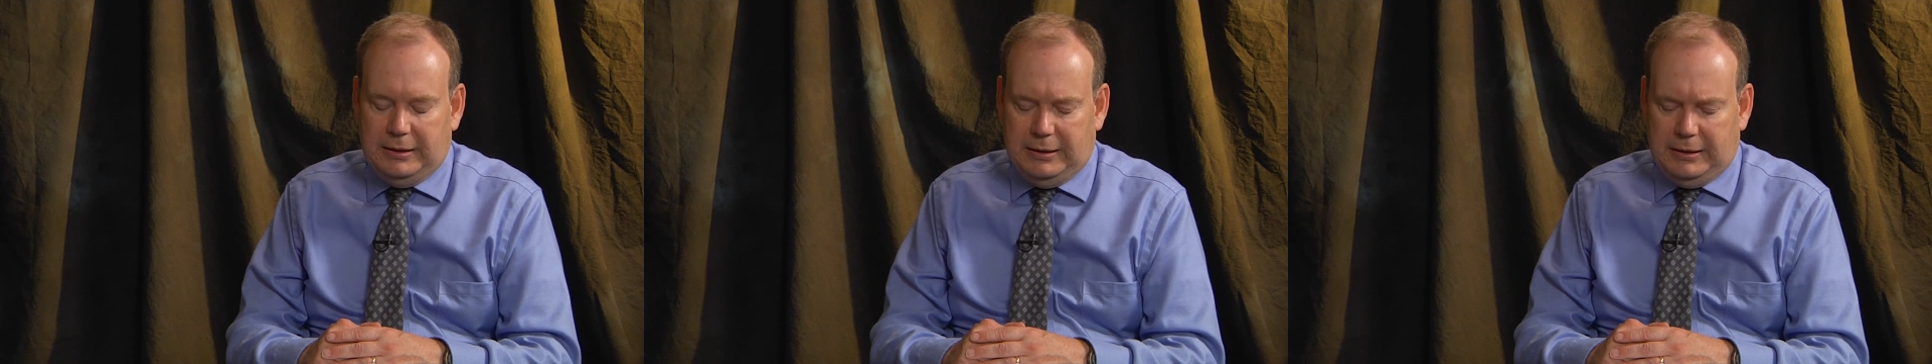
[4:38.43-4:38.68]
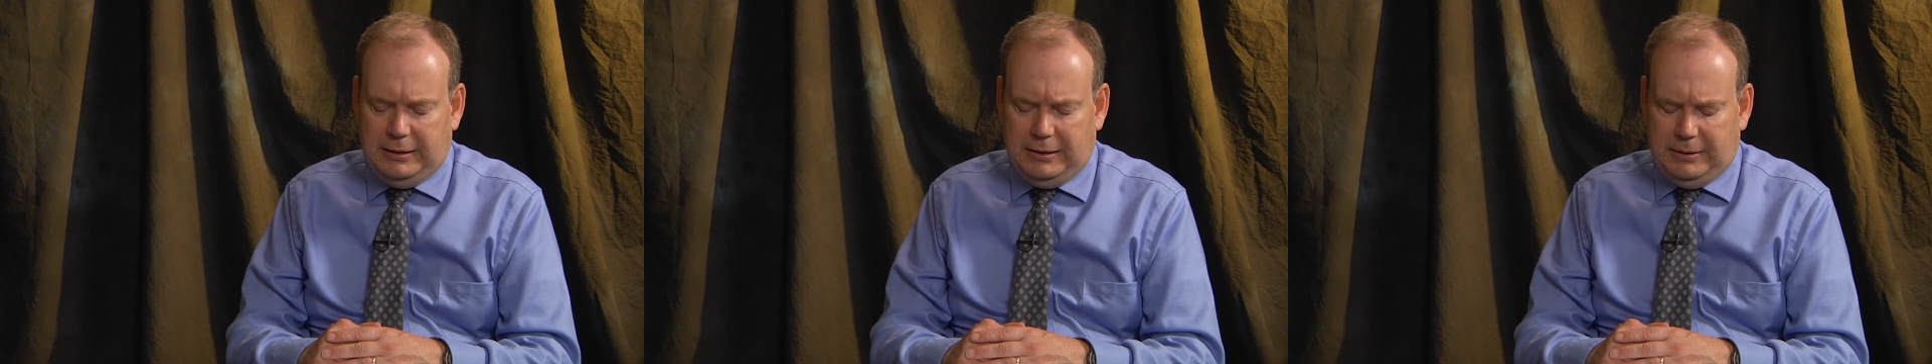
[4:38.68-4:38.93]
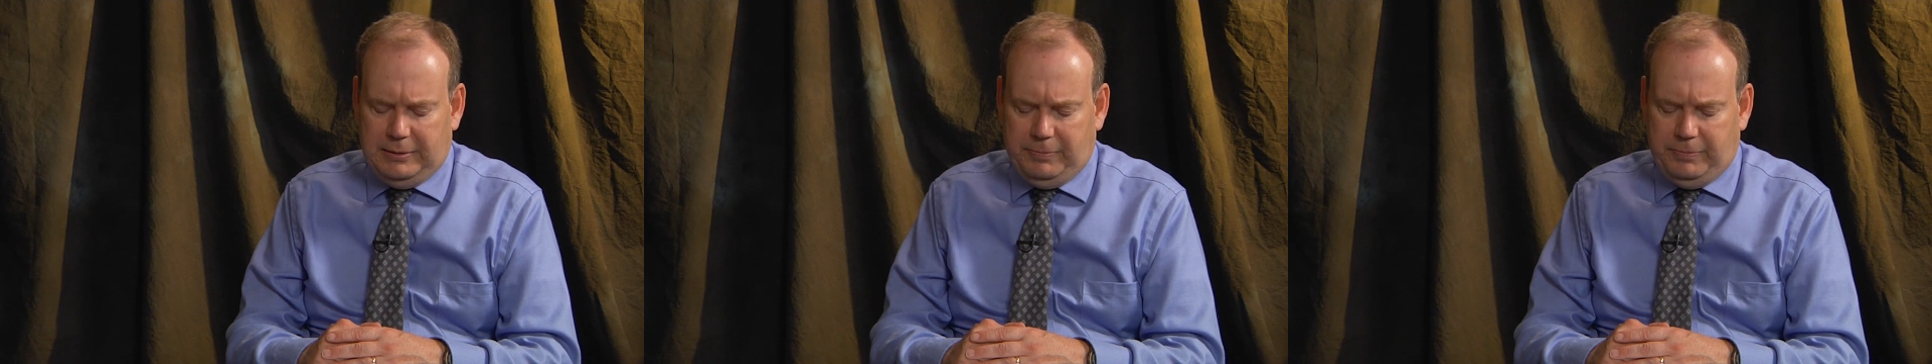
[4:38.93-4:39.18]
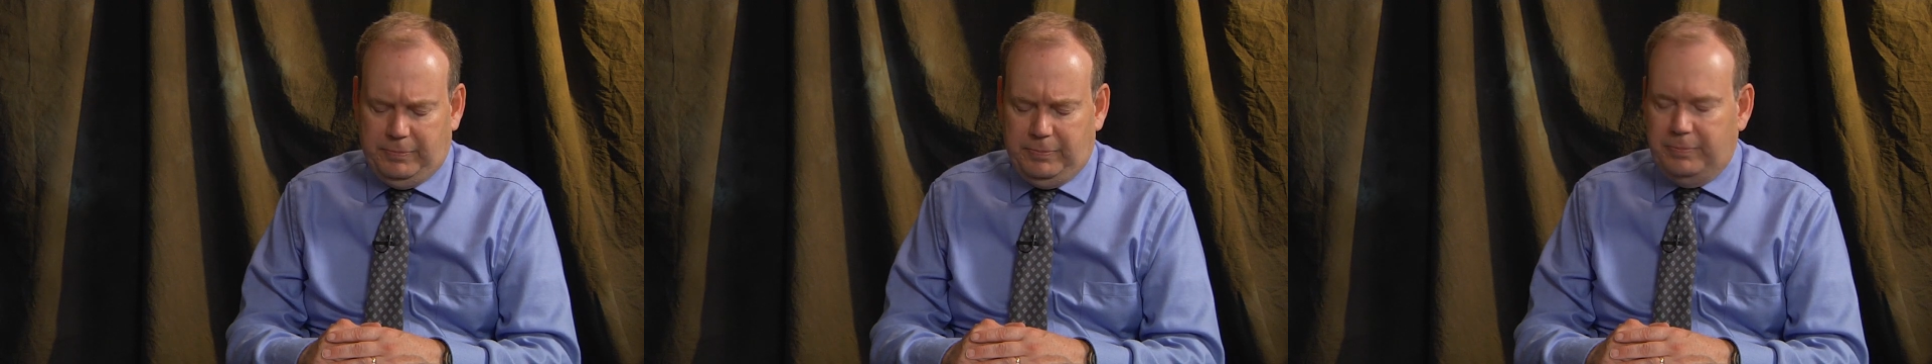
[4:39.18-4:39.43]

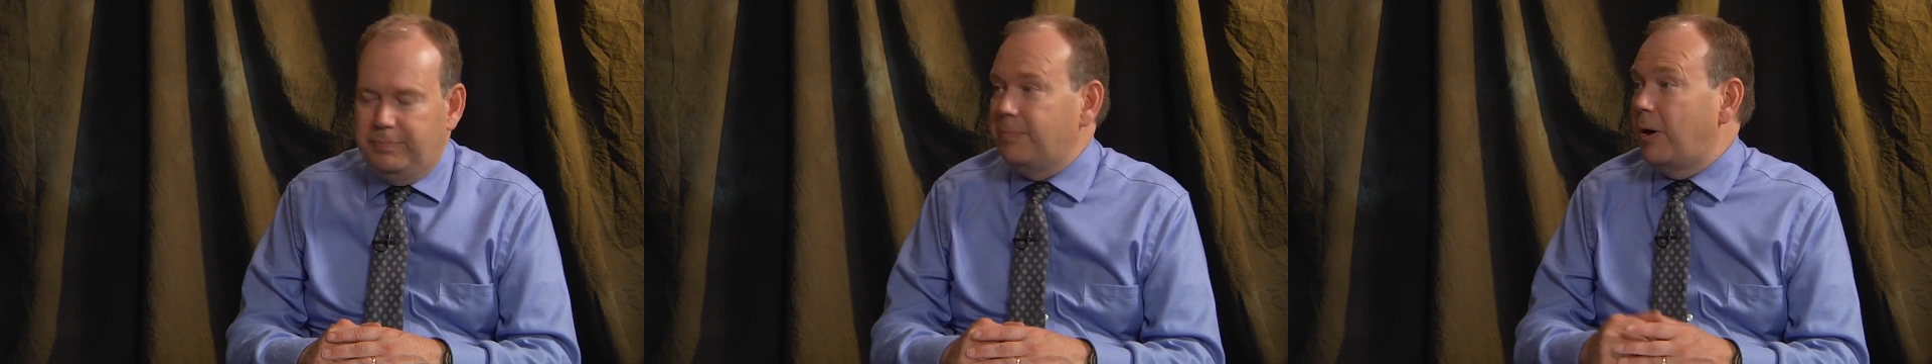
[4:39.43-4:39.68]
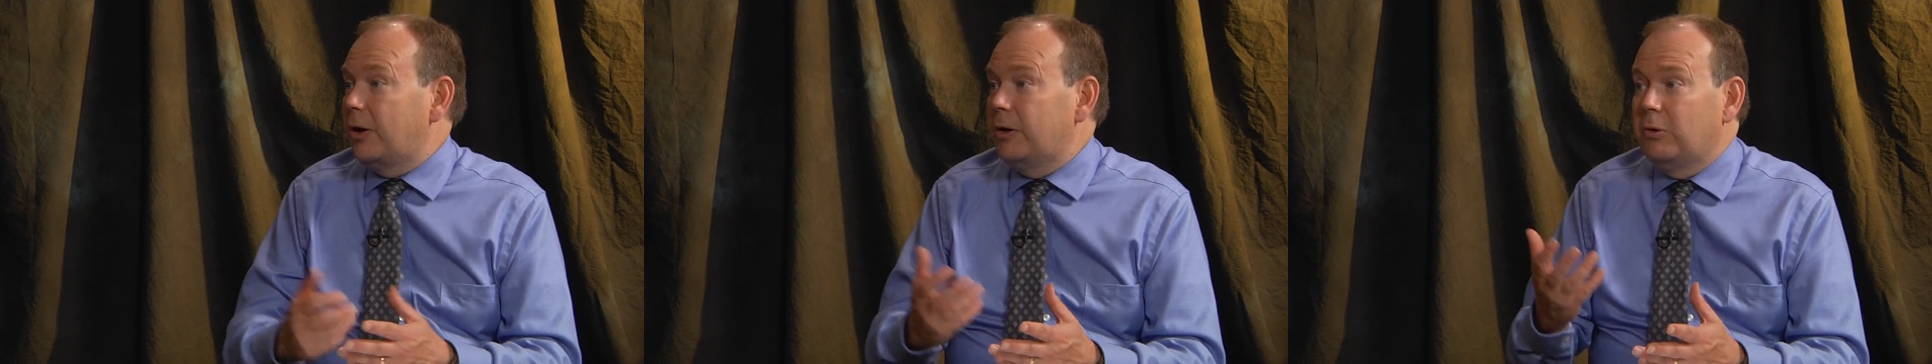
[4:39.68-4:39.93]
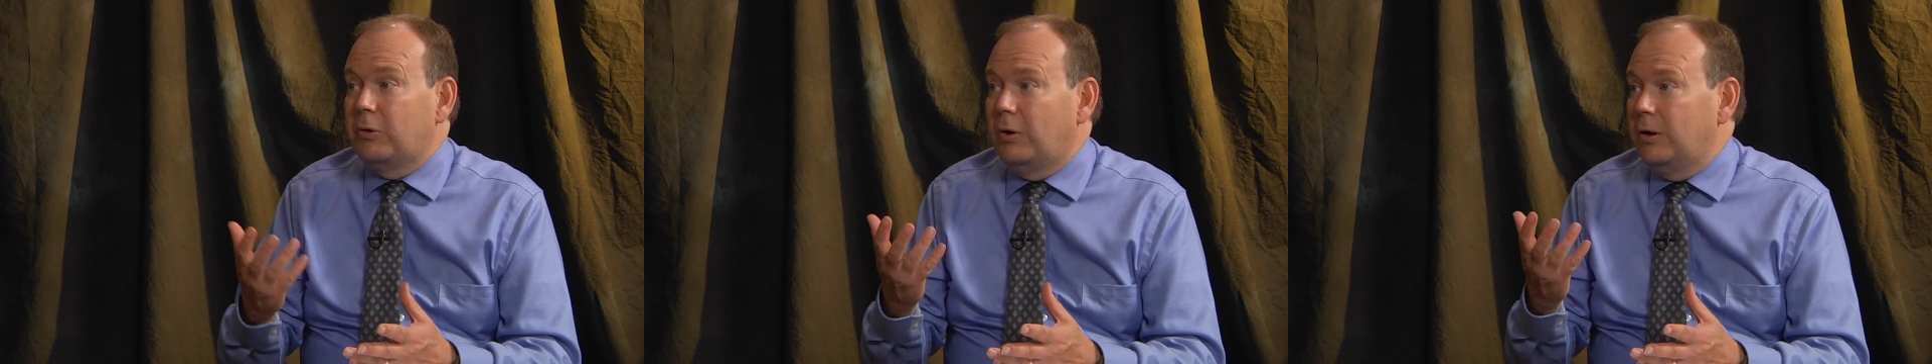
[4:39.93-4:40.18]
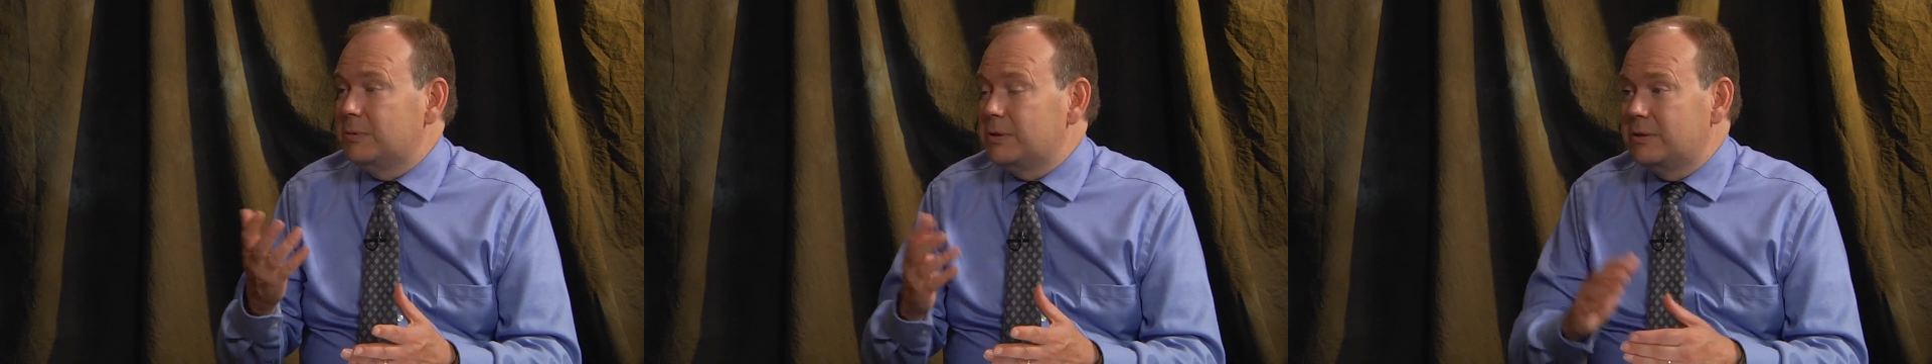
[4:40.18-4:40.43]
Parking
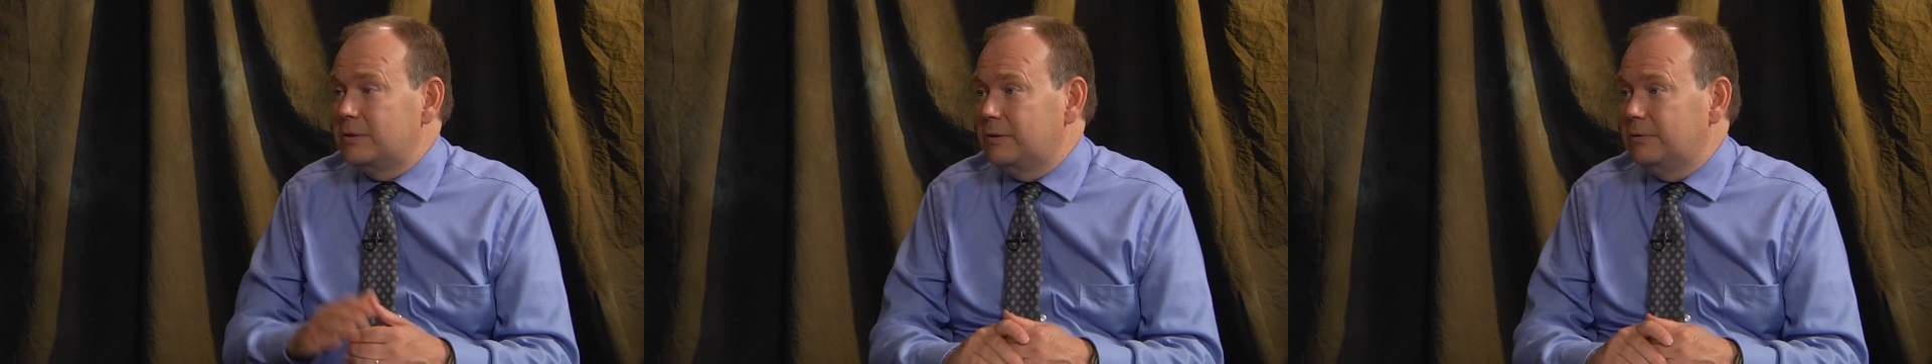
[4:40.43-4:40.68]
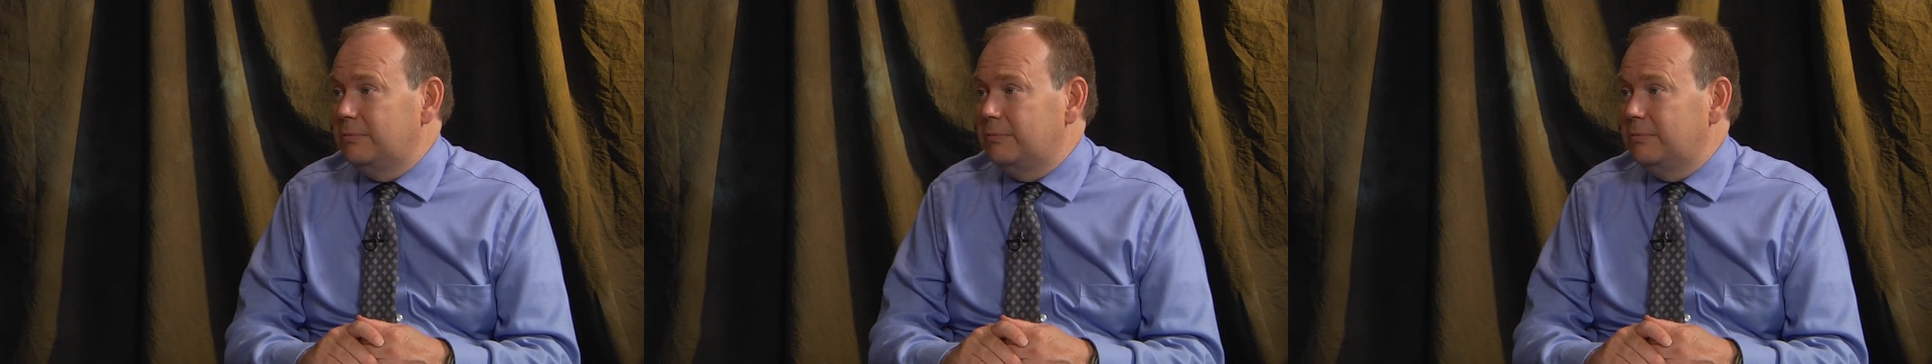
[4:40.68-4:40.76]
requirements is